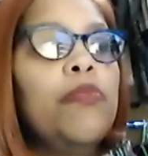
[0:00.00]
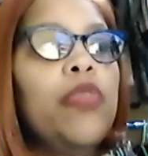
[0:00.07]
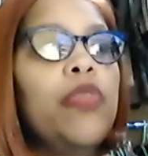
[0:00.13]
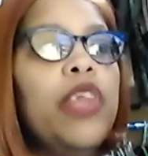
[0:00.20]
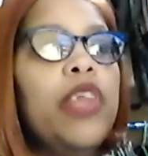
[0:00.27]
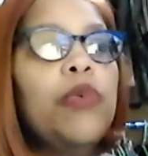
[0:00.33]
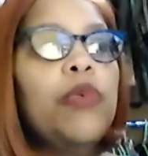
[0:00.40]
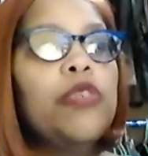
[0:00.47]

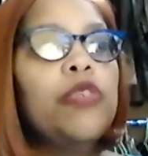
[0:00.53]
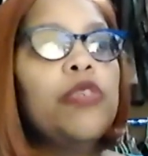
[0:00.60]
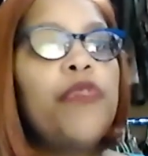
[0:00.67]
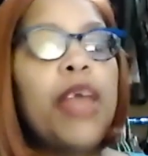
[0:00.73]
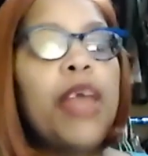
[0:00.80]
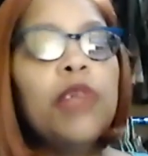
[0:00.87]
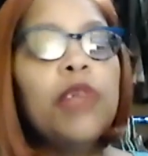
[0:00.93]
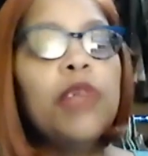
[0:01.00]
There was a
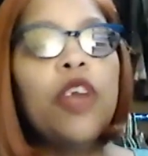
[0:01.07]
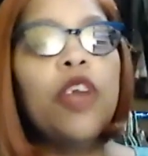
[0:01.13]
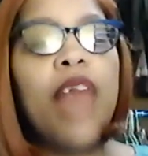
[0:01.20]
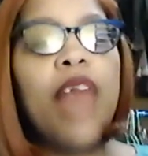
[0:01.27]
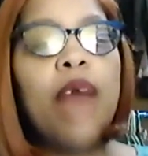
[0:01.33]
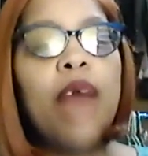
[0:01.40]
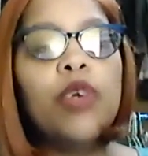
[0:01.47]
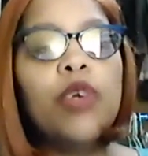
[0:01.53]
family on
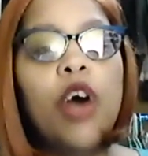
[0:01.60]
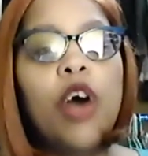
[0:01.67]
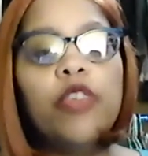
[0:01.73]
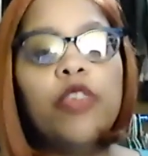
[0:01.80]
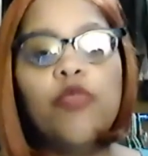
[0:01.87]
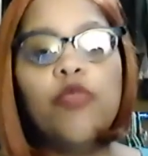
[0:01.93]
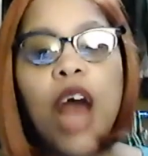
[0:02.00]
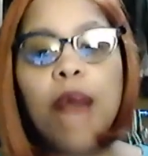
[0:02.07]
that one called the
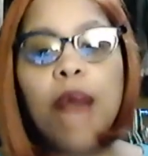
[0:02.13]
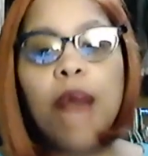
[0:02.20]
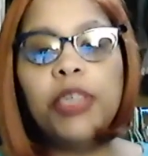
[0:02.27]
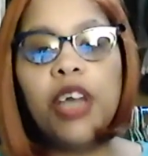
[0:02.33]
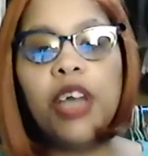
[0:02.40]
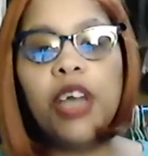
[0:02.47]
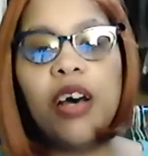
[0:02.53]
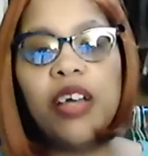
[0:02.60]

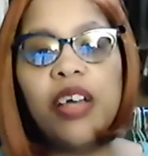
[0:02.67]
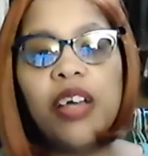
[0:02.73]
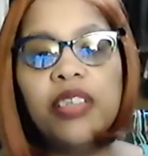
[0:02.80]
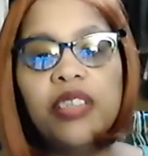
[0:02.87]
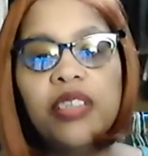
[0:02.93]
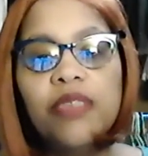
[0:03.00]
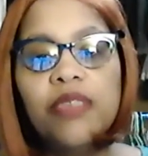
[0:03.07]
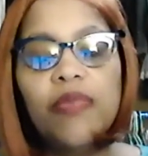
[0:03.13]
Robshaws.
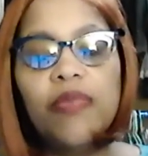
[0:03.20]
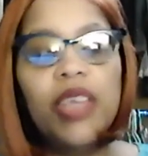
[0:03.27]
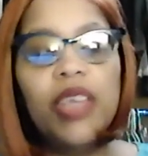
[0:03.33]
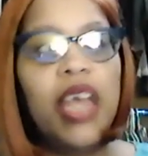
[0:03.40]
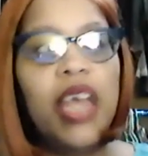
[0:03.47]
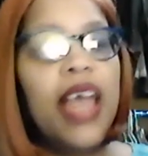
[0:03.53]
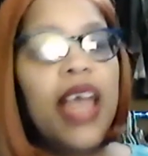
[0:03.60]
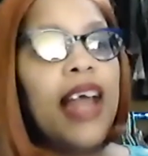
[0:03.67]

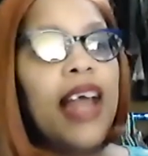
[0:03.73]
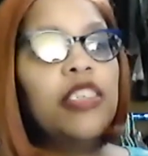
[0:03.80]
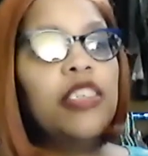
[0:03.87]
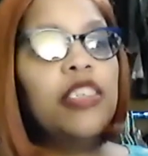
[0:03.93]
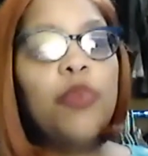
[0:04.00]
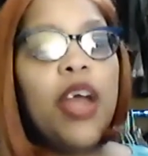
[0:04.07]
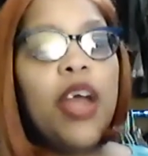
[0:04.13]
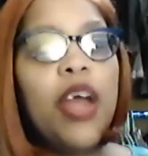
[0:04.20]
And I
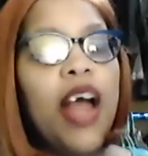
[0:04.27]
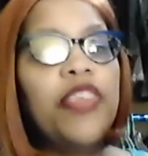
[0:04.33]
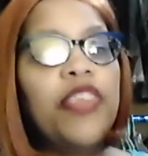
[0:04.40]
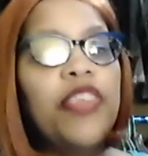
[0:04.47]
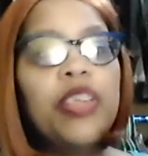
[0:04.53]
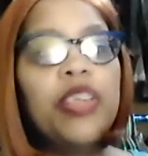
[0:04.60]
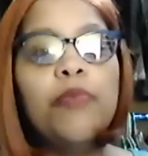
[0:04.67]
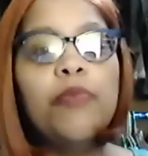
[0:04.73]
swear, I
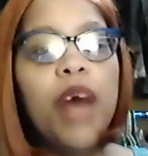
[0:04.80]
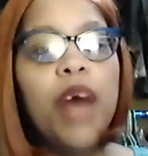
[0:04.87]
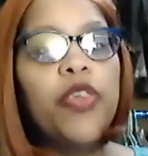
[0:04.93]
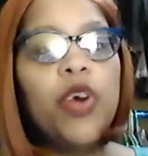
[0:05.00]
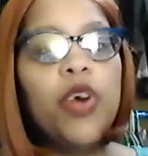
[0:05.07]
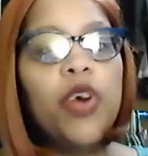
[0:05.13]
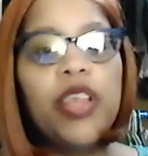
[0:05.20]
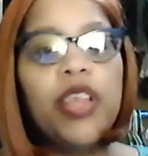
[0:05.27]
think the mother
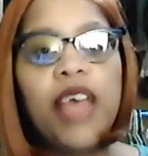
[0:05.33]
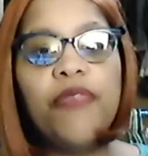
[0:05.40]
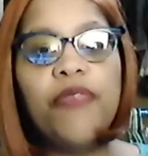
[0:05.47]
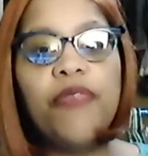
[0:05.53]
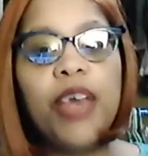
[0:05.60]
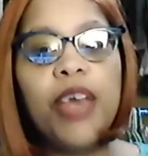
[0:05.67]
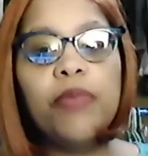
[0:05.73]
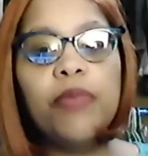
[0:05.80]
on that
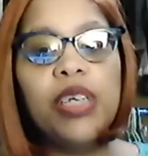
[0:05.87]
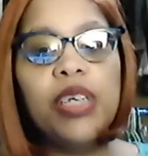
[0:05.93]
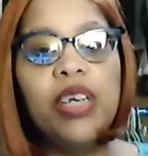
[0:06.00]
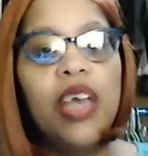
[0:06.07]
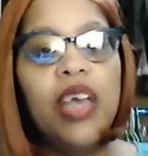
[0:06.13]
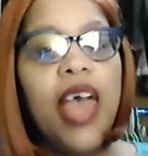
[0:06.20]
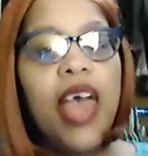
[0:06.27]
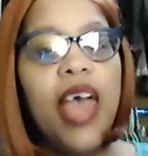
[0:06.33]
family
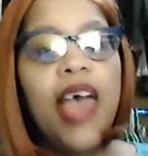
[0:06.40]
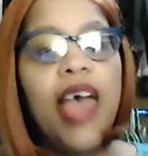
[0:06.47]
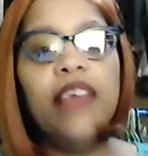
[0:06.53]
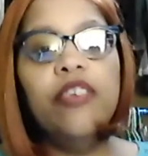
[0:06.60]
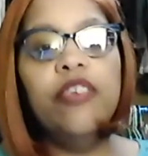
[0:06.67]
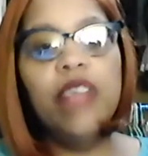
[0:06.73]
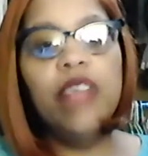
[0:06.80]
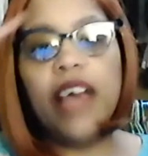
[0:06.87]
had
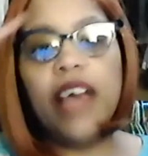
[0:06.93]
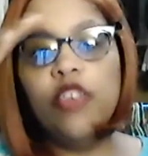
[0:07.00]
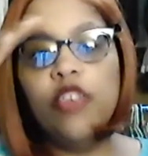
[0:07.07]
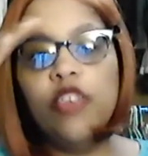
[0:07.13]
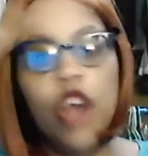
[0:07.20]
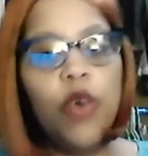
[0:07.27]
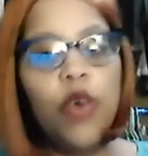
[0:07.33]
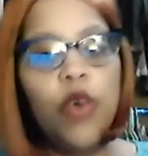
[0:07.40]
like
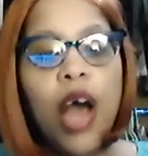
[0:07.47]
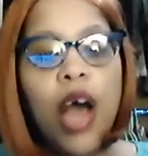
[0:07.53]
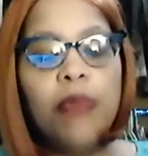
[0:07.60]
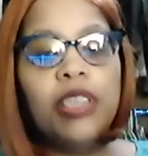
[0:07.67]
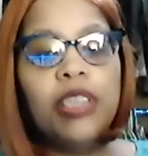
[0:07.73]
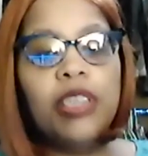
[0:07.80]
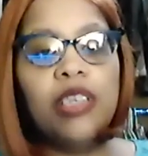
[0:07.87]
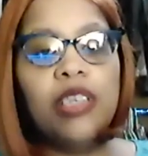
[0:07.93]
no common
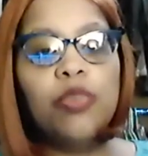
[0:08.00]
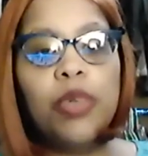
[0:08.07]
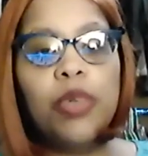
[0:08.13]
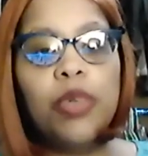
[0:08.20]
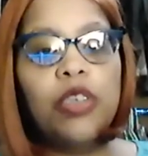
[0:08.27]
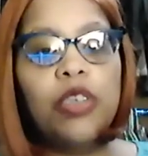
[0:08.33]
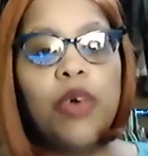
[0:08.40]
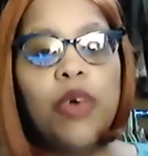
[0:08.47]
sense
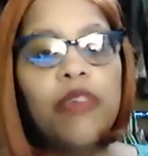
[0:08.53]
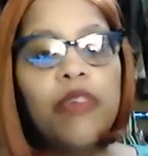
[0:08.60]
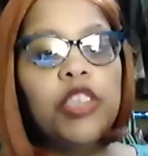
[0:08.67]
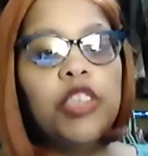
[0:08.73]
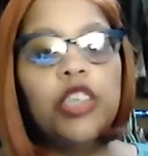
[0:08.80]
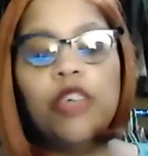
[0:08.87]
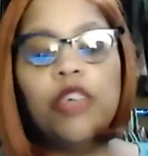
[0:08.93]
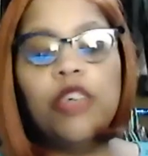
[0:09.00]
whatsoever.
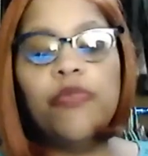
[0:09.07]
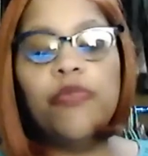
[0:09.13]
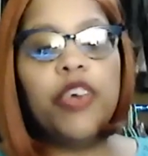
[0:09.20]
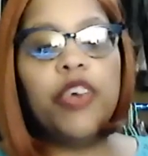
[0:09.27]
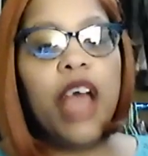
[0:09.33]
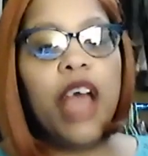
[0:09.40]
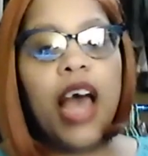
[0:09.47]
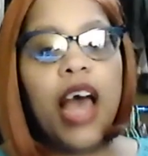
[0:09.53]
She couldn't figure
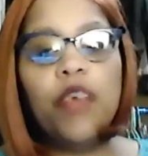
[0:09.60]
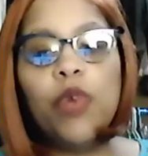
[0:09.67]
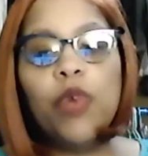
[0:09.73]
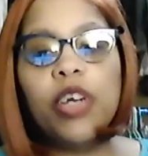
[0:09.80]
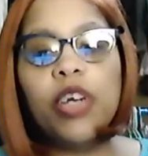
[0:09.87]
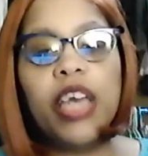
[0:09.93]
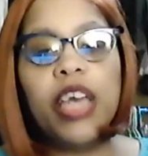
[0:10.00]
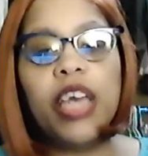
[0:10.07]
out how to
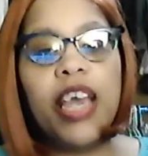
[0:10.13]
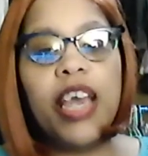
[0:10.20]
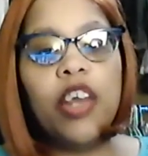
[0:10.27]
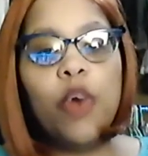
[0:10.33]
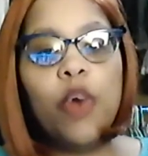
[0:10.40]
put a can up.